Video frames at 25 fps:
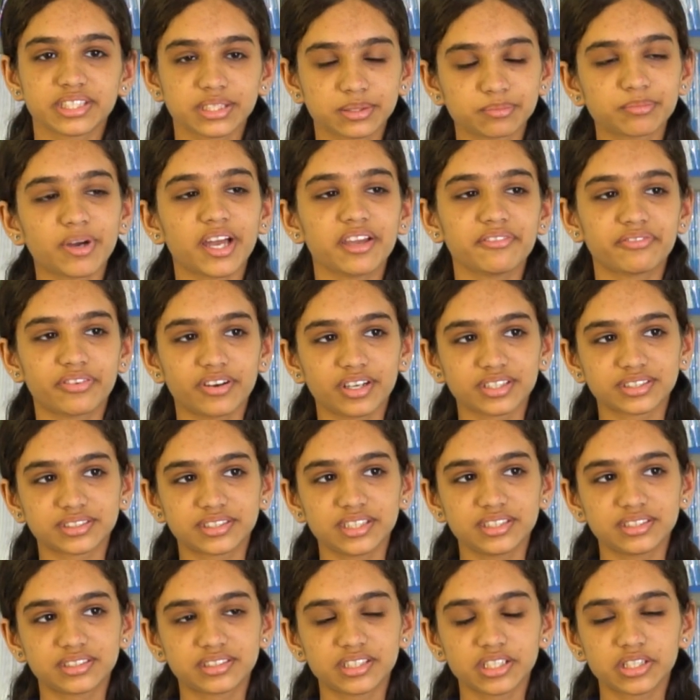is my
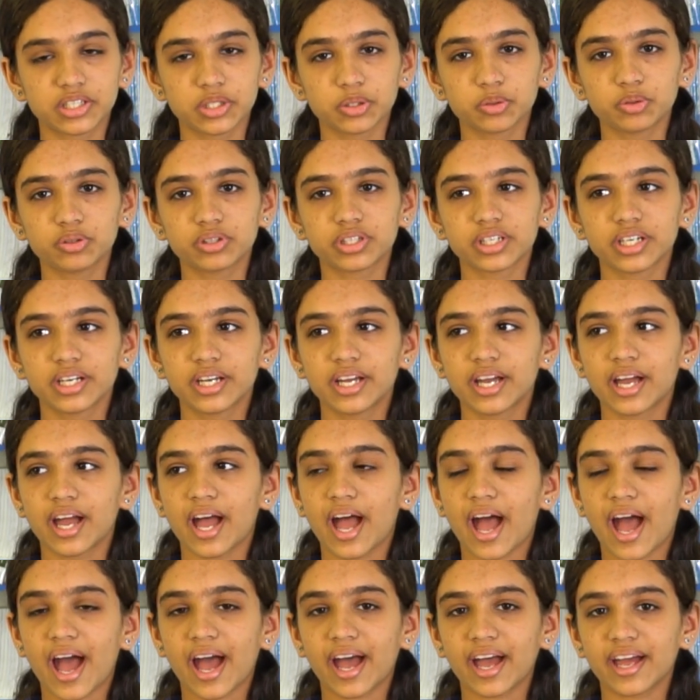first institute,
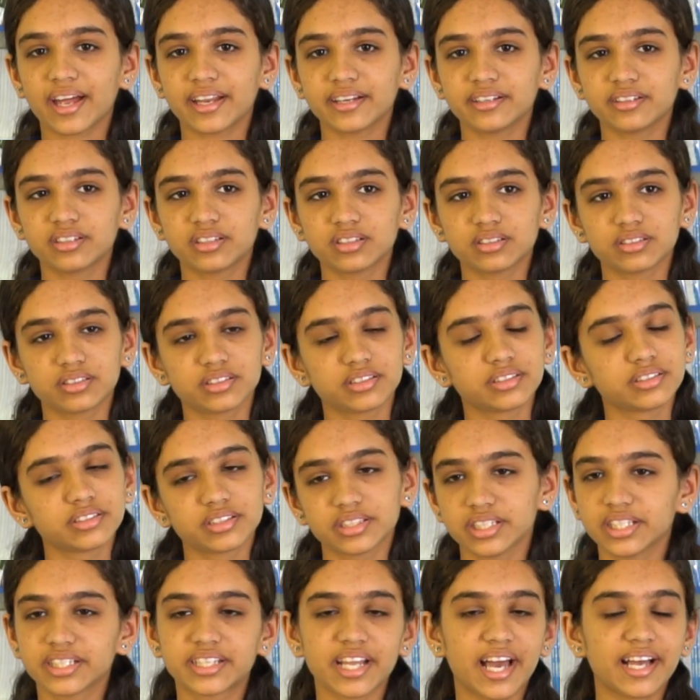and
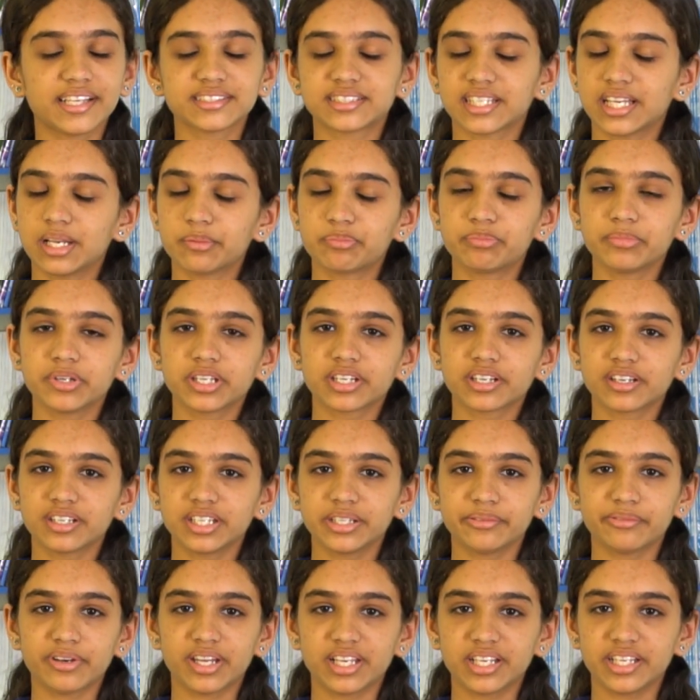it has helped me
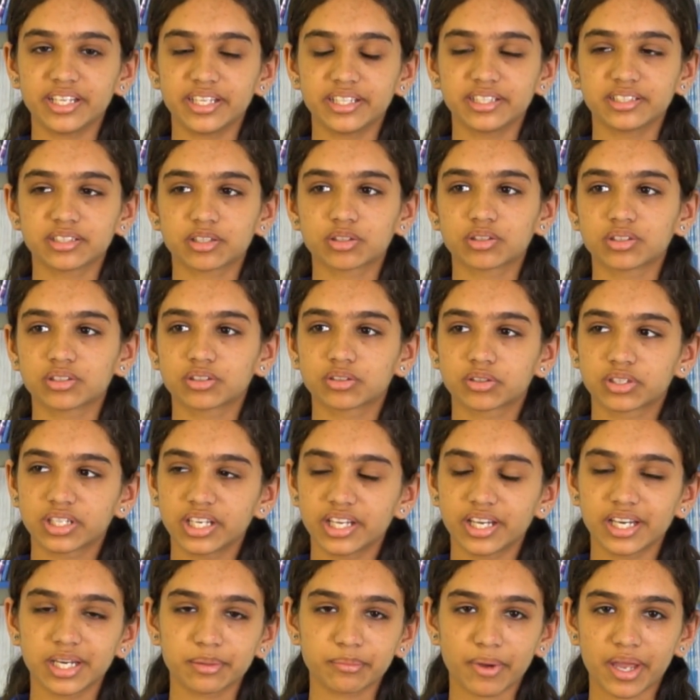really well in
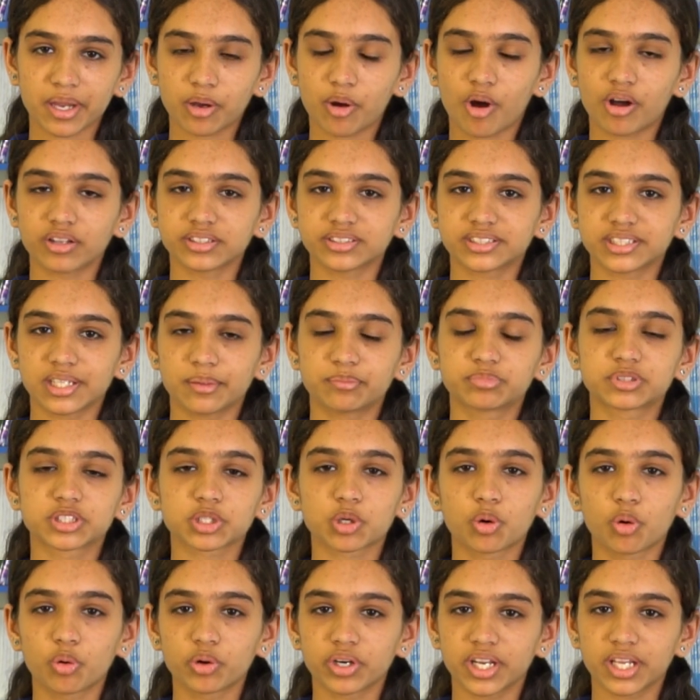clearing my
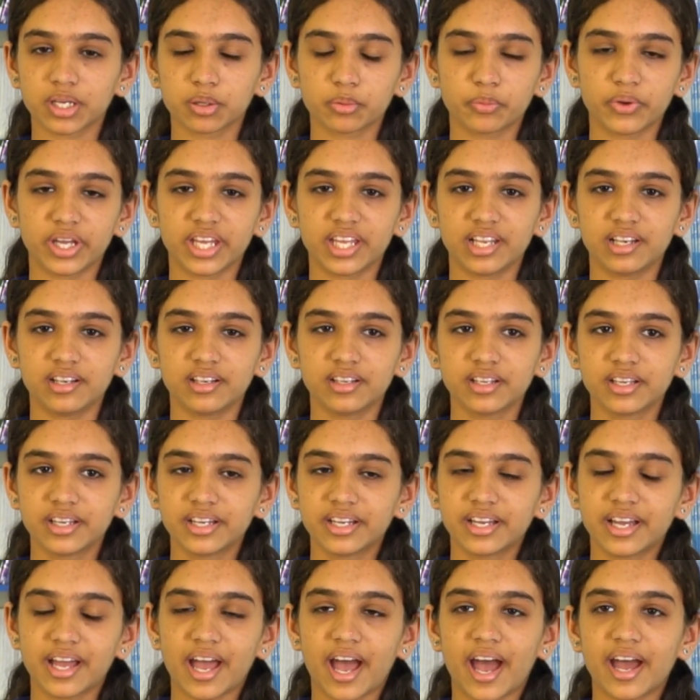concepts, scoring well,
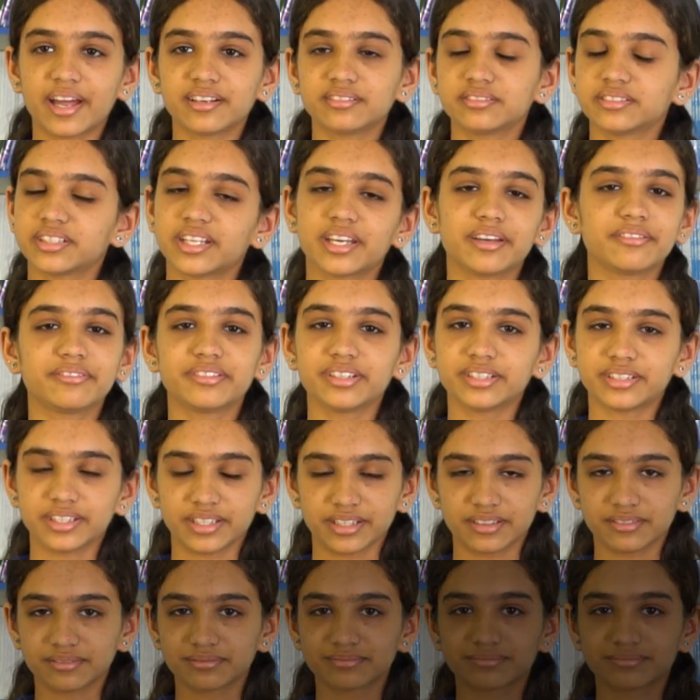and everything.